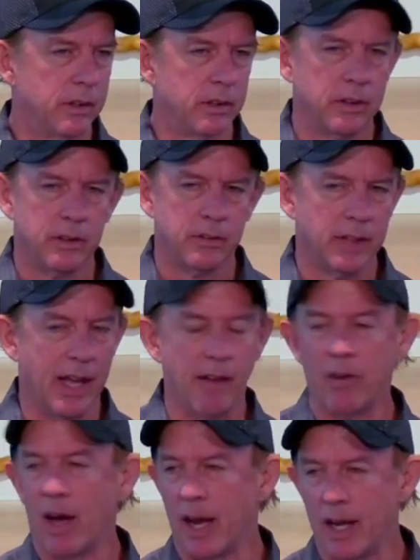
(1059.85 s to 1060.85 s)
They have
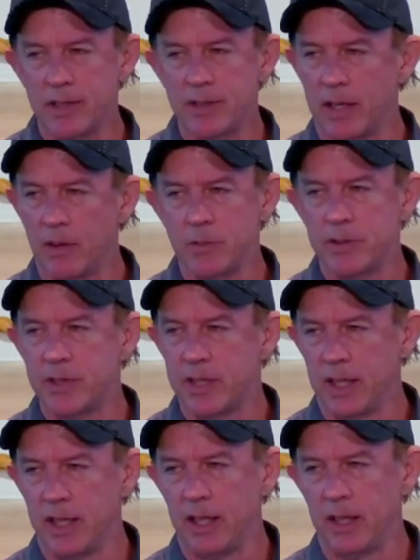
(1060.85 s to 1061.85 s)
eyes they don't
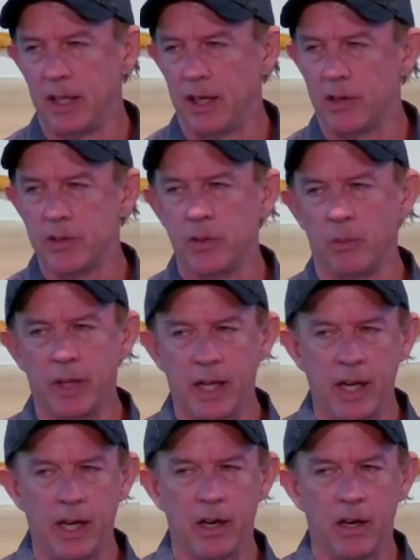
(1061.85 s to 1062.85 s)
see, ears don't
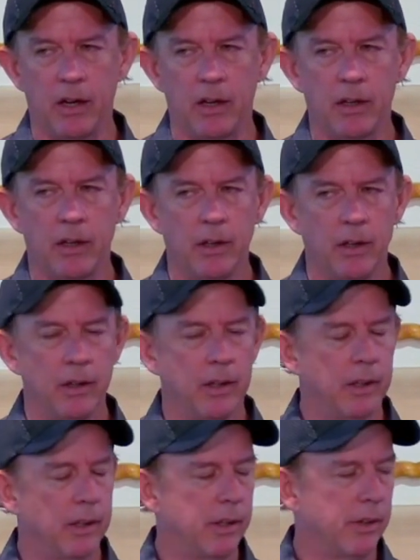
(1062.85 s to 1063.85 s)
hear.
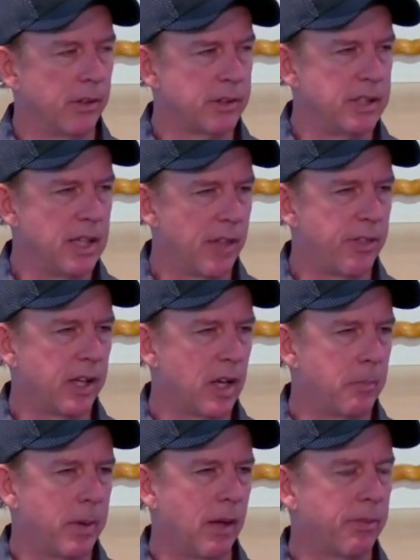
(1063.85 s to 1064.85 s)
There's nothing
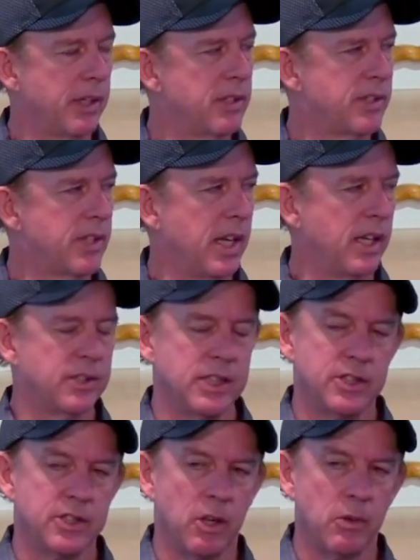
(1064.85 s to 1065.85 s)
about these things, these
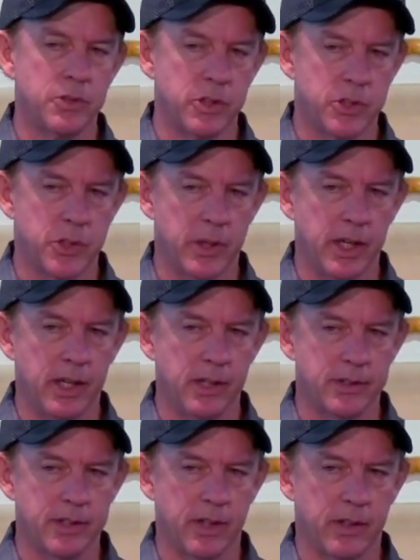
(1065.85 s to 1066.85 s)
stones or trees,
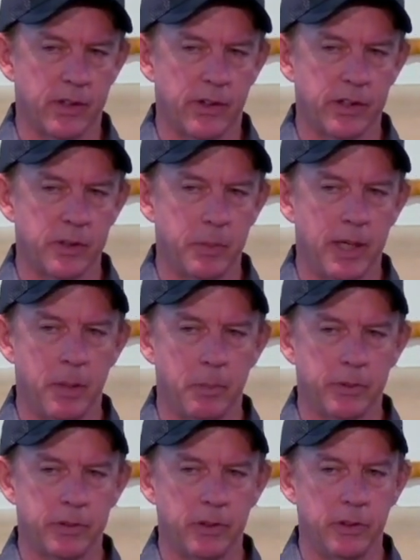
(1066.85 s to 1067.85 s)
that are going to be able
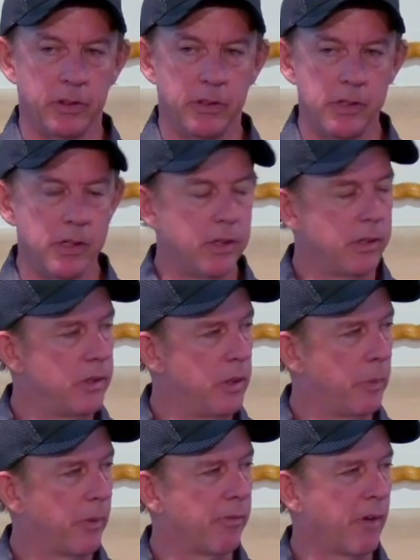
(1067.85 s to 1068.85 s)
to, to
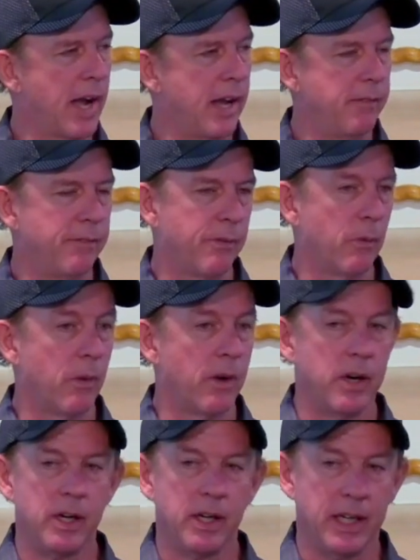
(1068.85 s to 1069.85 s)
provide for
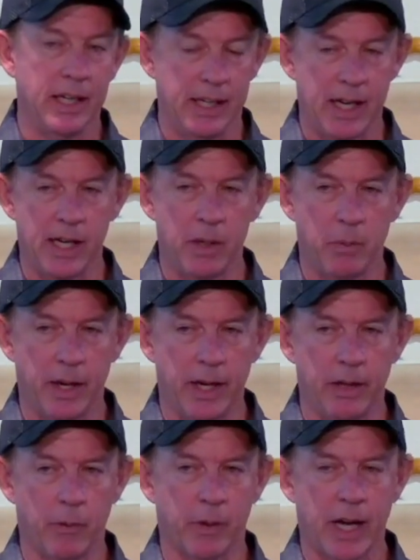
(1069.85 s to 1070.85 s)
in any way
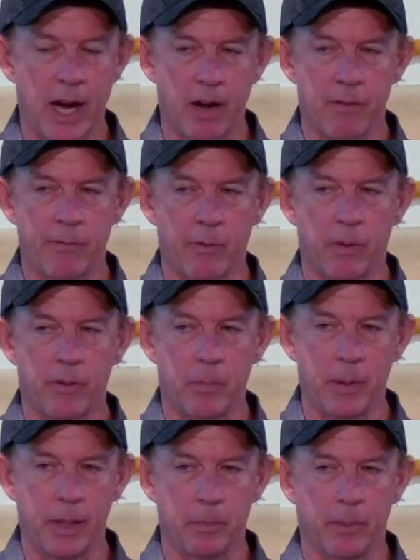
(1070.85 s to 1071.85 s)
or care for the
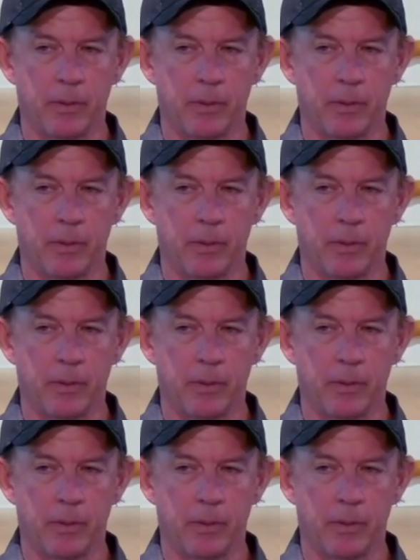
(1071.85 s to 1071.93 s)
people,